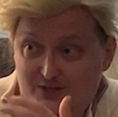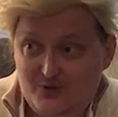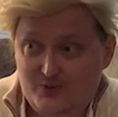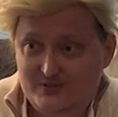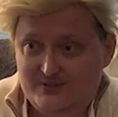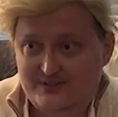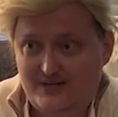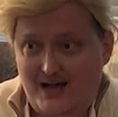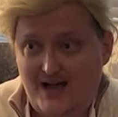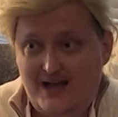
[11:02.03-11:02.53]
do
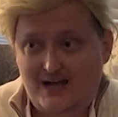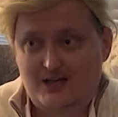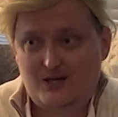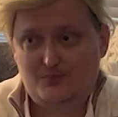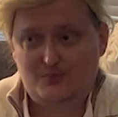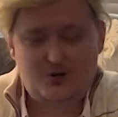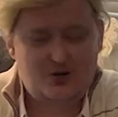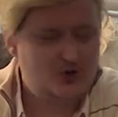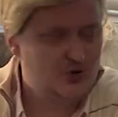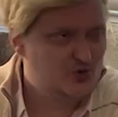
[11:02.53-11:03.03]
is talk
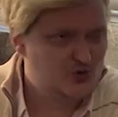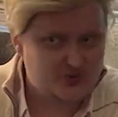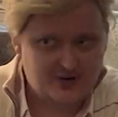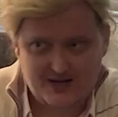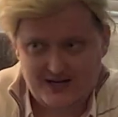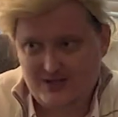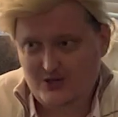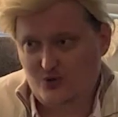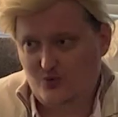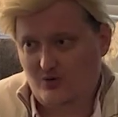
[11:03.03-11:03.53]
about you how
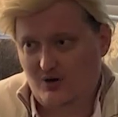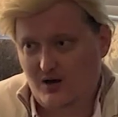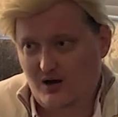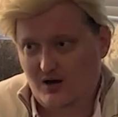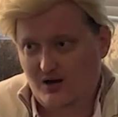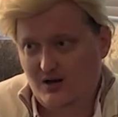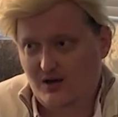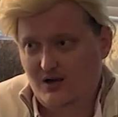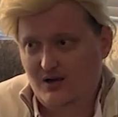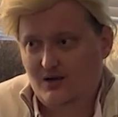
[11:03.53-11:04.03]
great right. you
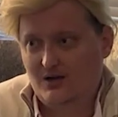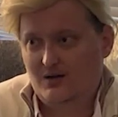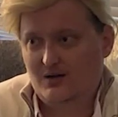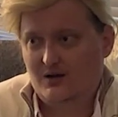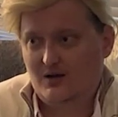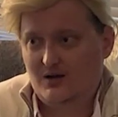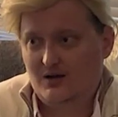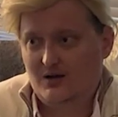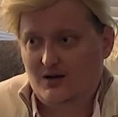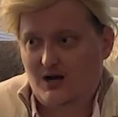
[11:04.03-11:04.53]
are,
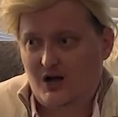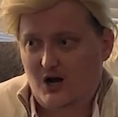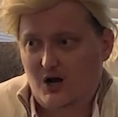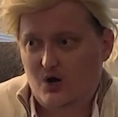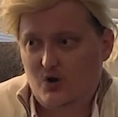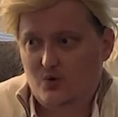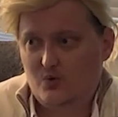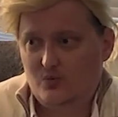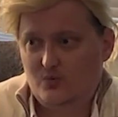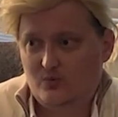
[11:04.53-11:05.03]

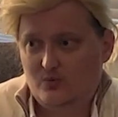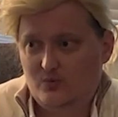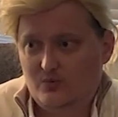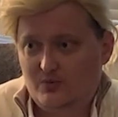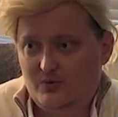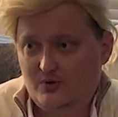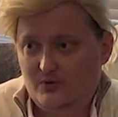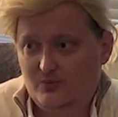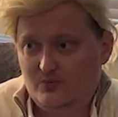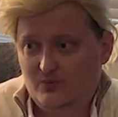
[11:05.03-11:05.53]
how
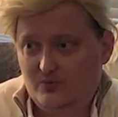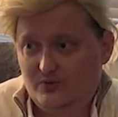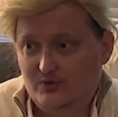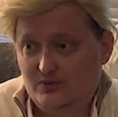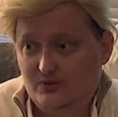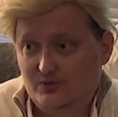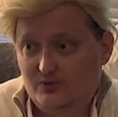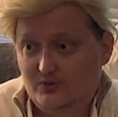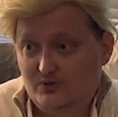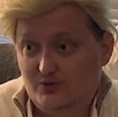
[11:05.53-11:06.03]

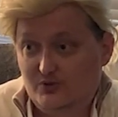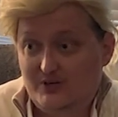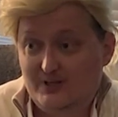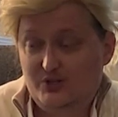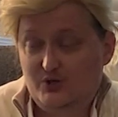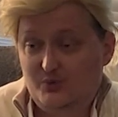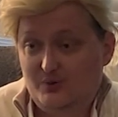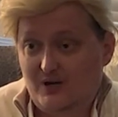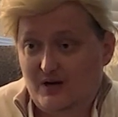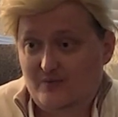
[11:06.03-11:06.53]
you can
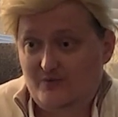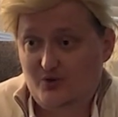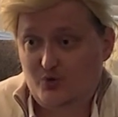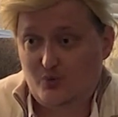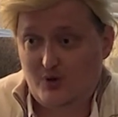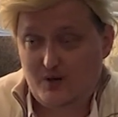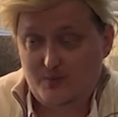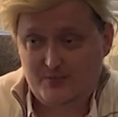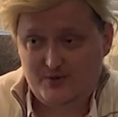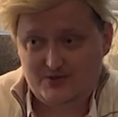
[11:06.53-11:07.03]
do whatever you
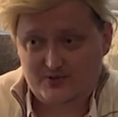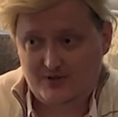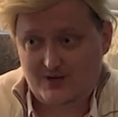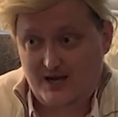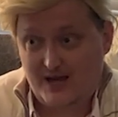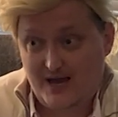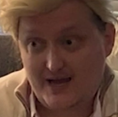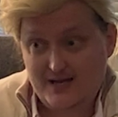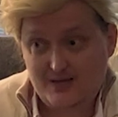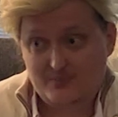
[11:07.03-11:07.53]
want, Mr.
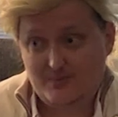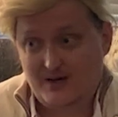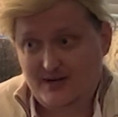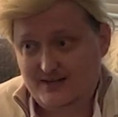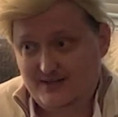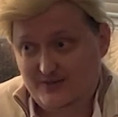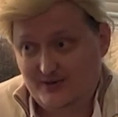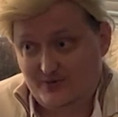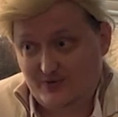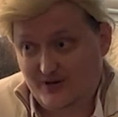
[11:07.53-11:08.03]
High and
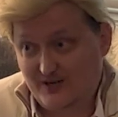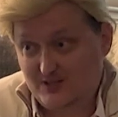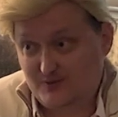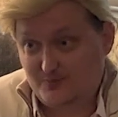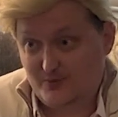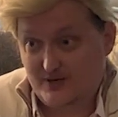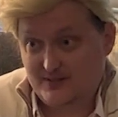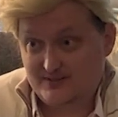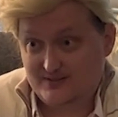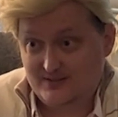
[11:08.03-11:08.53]
Mighty, the greatest
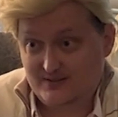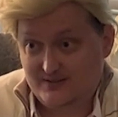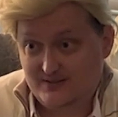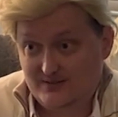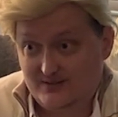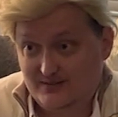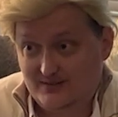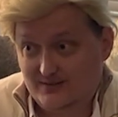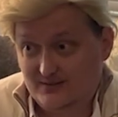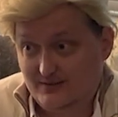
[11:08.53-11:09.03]
president
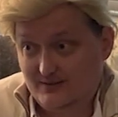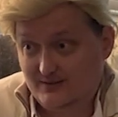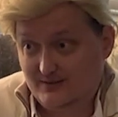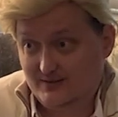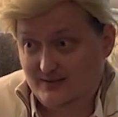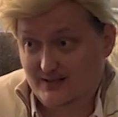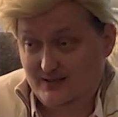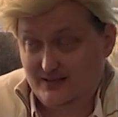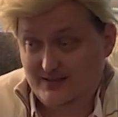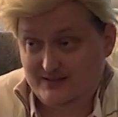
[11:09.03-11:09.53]

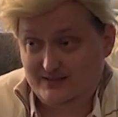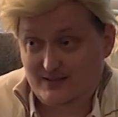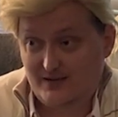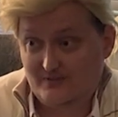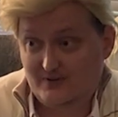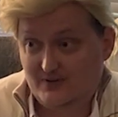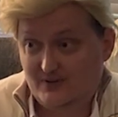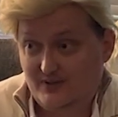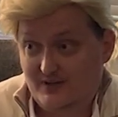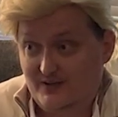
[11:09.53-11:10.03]
that has
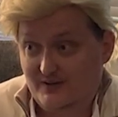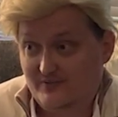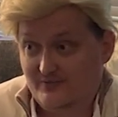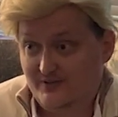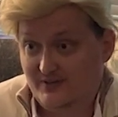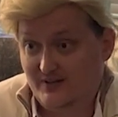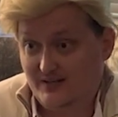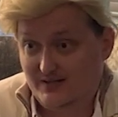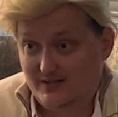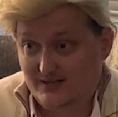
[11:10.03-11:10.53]
ever
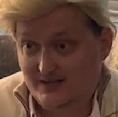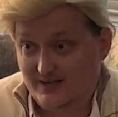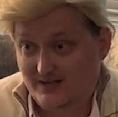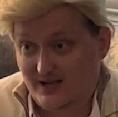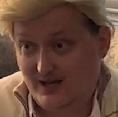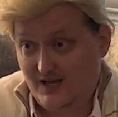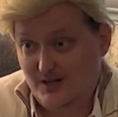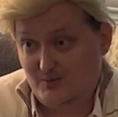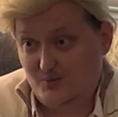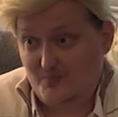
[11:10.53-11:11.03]
lived. And
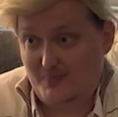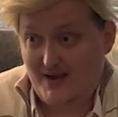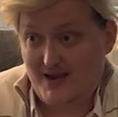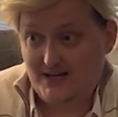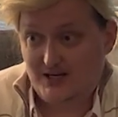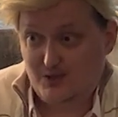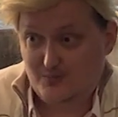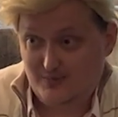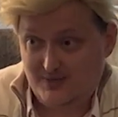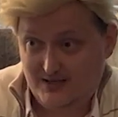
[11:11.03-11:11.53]
I'm a
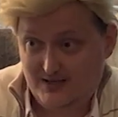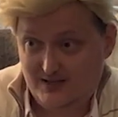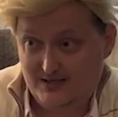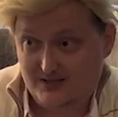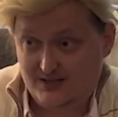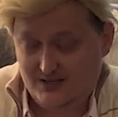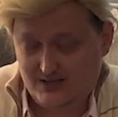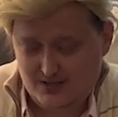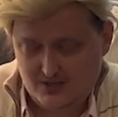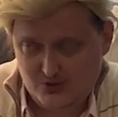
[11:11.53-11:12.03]
bad
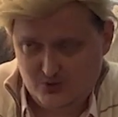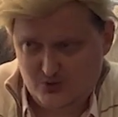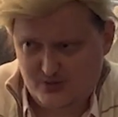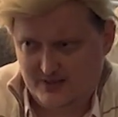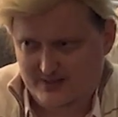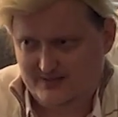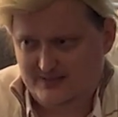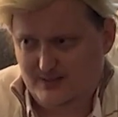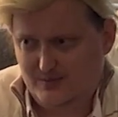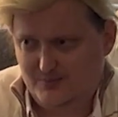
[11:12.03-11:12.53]
comedian who
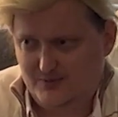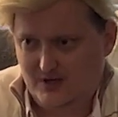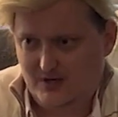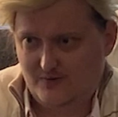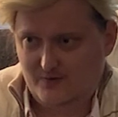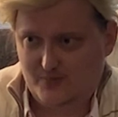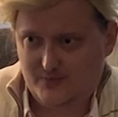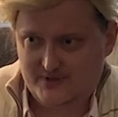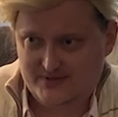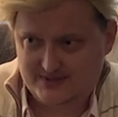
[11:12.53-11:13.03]
had to step down
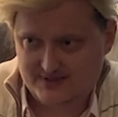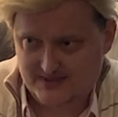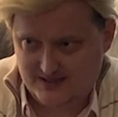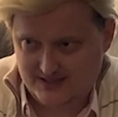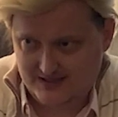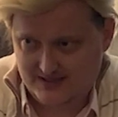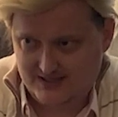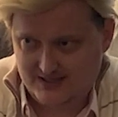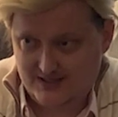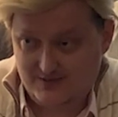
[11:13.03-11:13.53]
from the
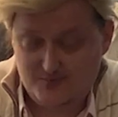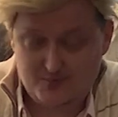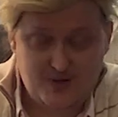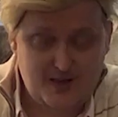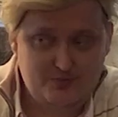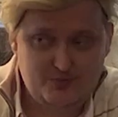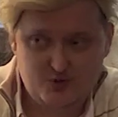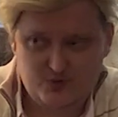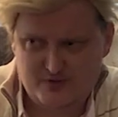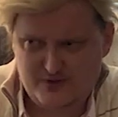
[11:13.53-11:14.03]
Senate. Even
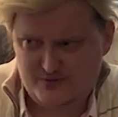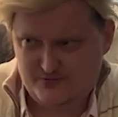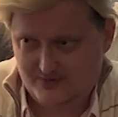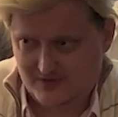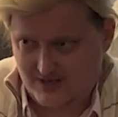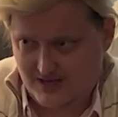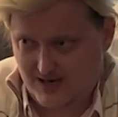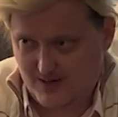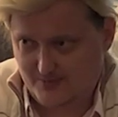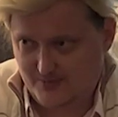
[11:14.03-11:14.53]
my movie
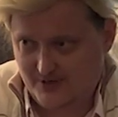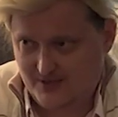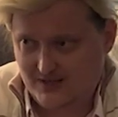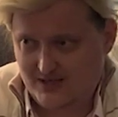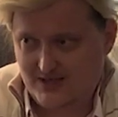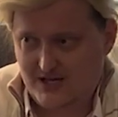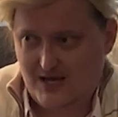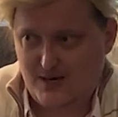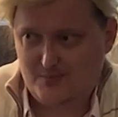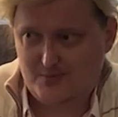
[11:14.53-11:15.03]
flopped.
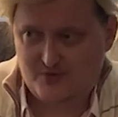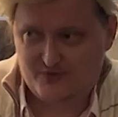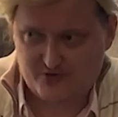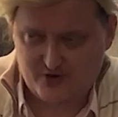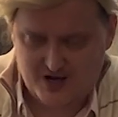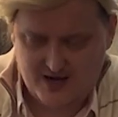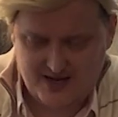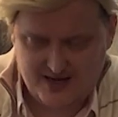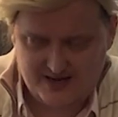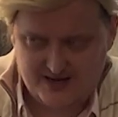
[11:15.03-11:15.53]
I'm a
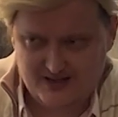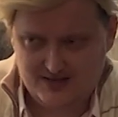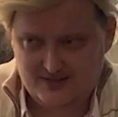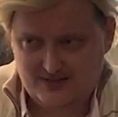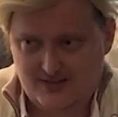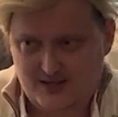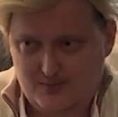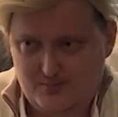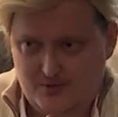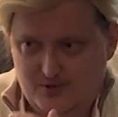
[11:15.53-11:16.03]
fraud.
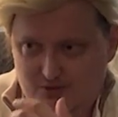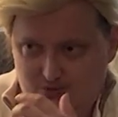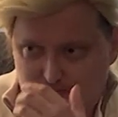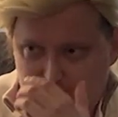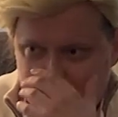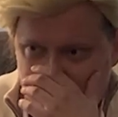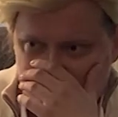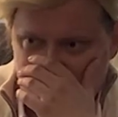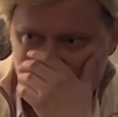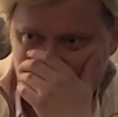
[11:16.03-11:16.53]
I'm a
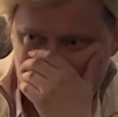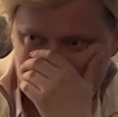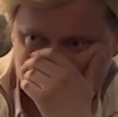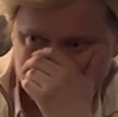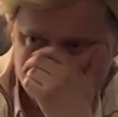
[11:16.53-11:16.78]
loser.